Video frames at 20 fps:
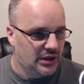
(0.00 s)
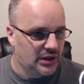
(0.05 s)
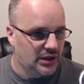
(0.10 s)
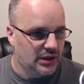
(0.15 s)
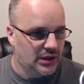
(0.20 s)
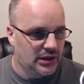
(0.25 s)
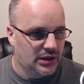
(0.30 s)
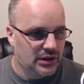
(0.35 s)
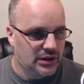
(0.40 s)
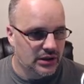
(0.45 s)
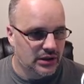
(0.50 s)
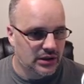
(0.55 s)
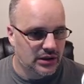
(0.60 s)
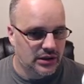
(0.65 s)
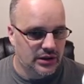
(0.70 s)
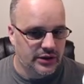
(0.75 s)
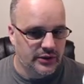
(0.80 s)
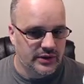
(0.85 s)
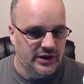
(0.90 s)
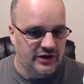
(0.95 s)
Uh,
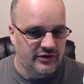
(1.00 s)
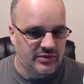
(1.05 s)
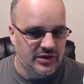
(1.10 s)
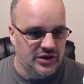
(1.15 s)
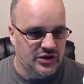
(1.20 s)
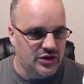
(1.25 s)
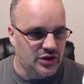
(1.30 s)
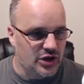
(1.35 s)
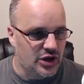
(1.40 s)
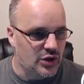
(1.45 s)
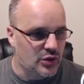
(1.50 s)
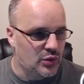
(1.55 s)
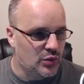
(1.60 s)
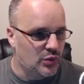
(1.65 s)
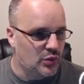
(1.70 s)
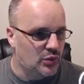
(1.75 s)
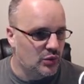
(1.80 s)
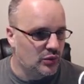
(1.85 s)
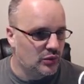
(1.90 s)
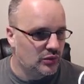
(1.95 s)
you a nav mesh? No.
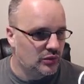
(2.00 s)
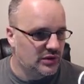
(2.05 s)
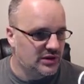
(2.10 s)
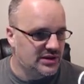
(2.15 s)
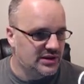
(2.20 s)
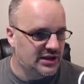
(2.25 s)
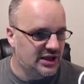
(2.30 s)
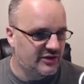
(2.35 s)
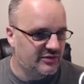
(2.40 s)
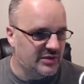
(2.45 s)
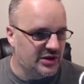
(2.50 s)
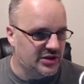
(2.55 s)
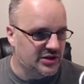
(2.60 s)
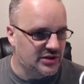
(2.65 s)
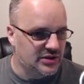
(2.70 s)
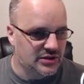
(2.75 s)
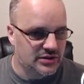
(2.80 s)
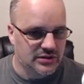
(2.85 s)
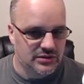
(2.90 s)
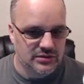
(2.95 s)
Where's the nav meshes?